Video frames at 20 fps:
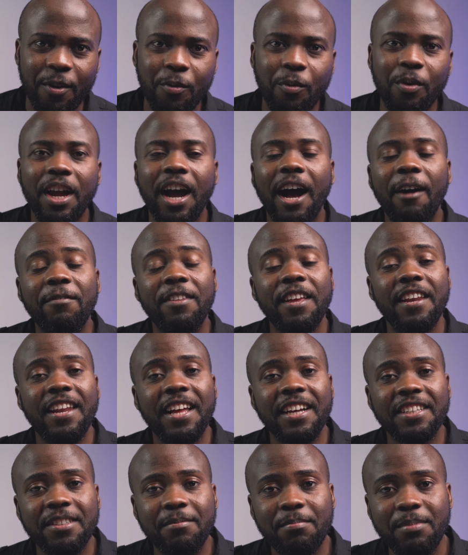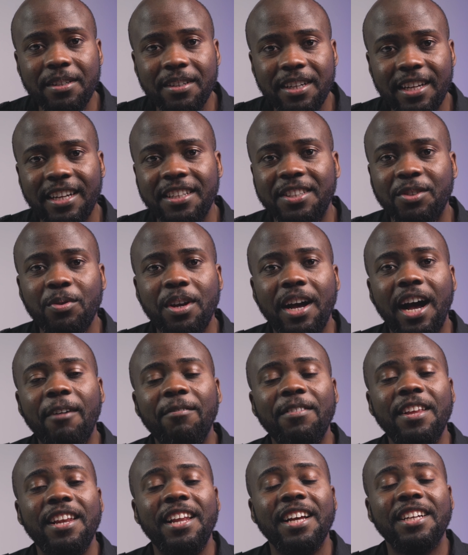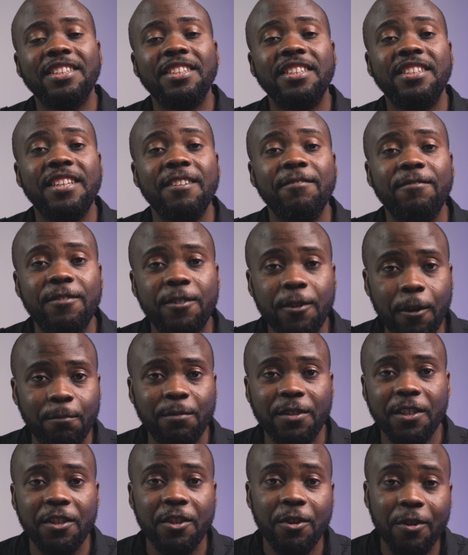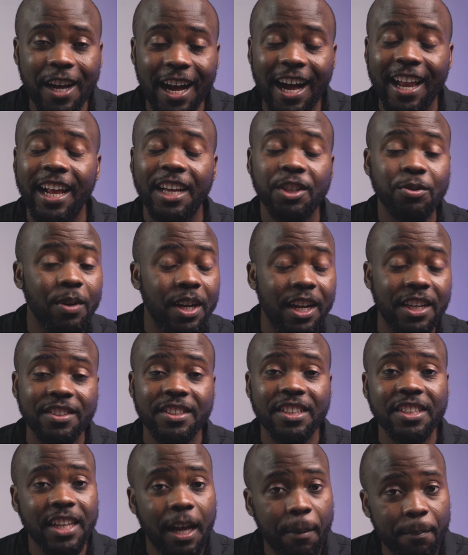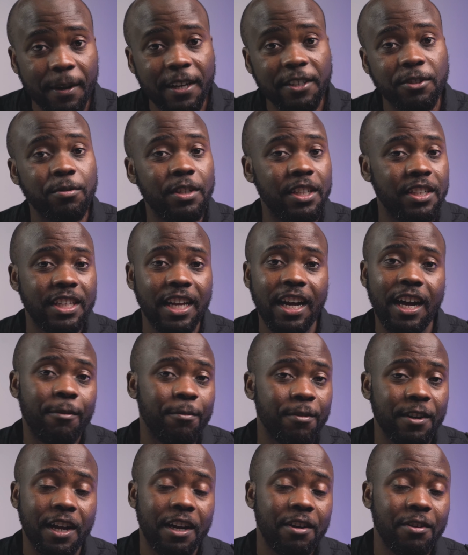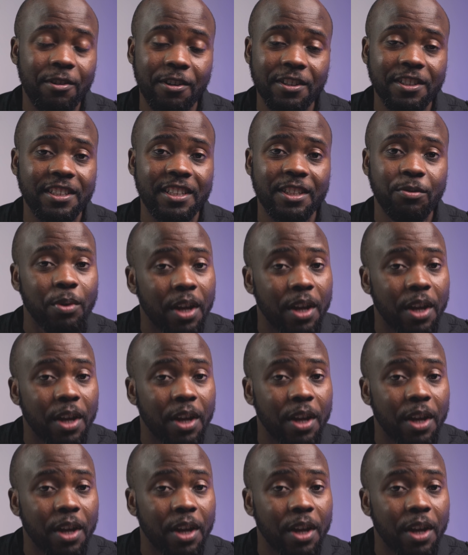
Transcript: We have the next Bill Gates. We have the next Steve Jobs in Uganda, as well as this applies to the entire African continent.